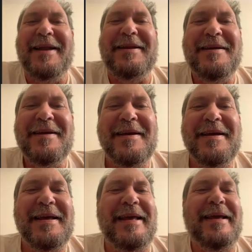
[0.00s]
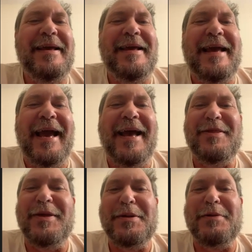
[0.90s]
had he had
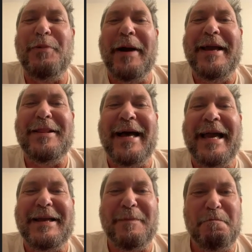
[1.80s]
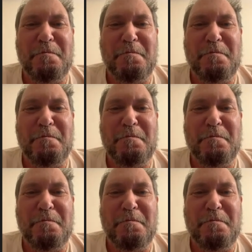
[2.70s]
this way like